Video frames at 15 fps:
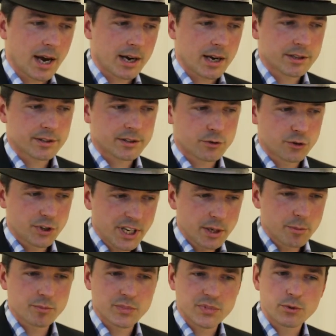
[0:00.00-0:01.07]
ACCA
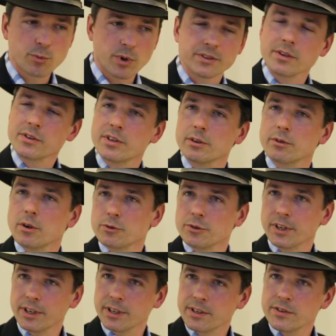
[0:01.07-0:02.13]
Streams 1.0
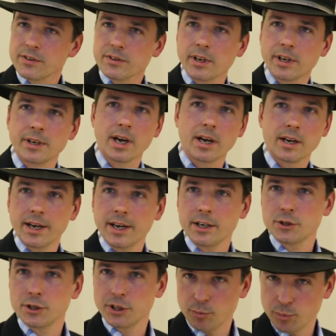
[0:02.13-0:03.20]
release and ACCA
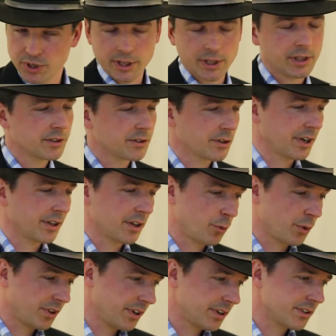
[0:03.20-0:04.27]
HTTP together
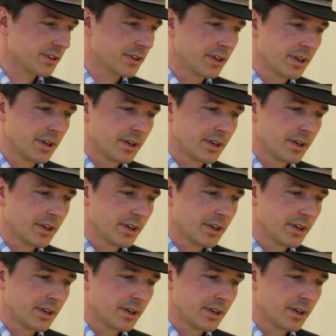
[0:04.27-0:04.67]
with it,